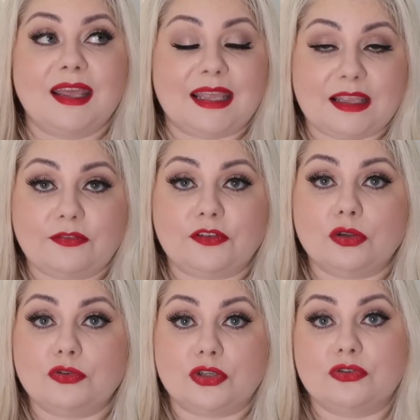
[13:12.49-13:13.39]
if
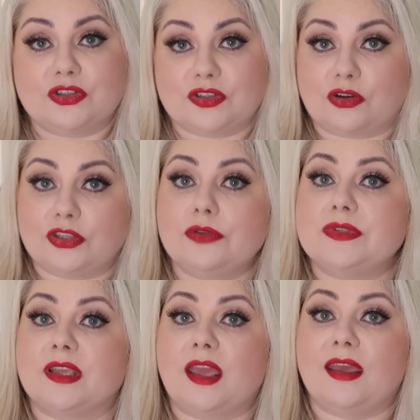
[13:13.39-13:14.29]
you do just start
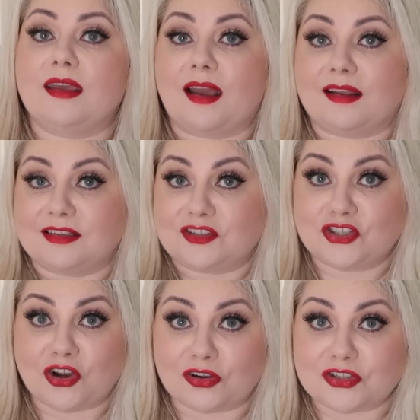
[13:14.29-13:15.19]
using it and it's
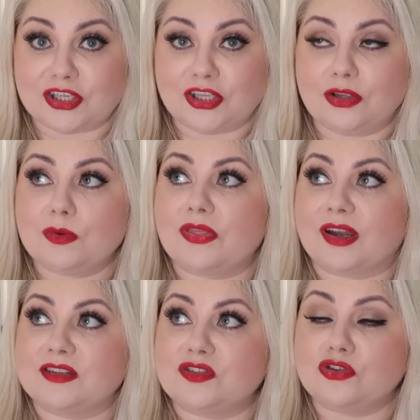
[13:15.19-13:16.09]
charging you,
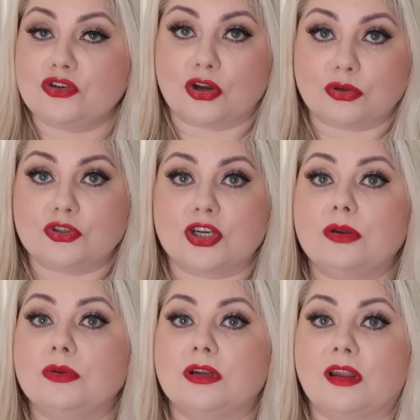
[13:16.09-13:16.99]
that is no joke.